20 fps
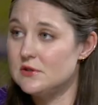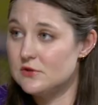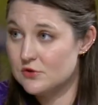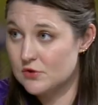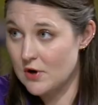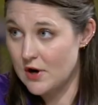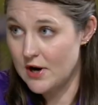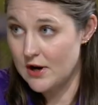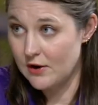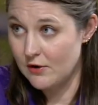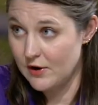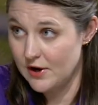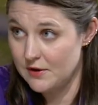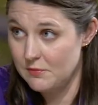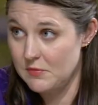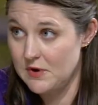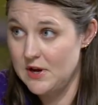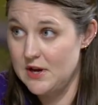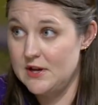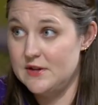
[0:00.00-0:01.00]
try
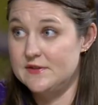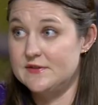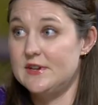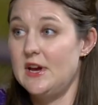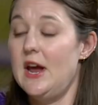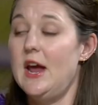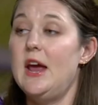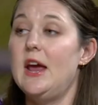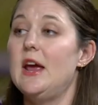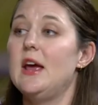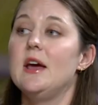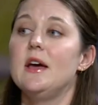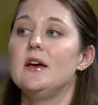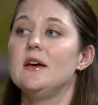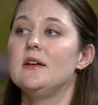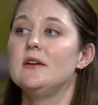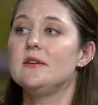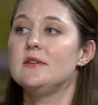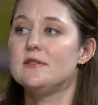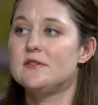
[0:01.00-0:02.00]
green beans
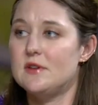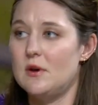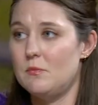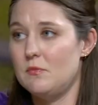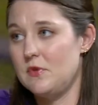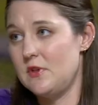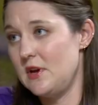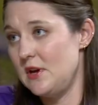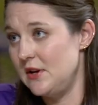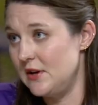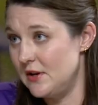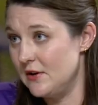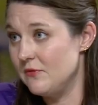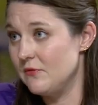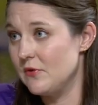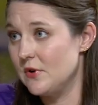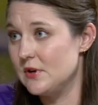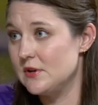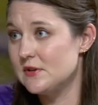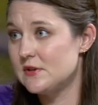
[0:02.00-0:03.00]
and something
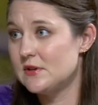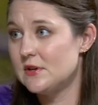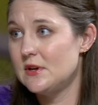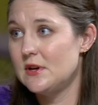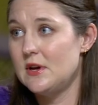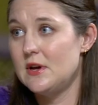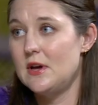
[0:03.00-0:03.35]
different.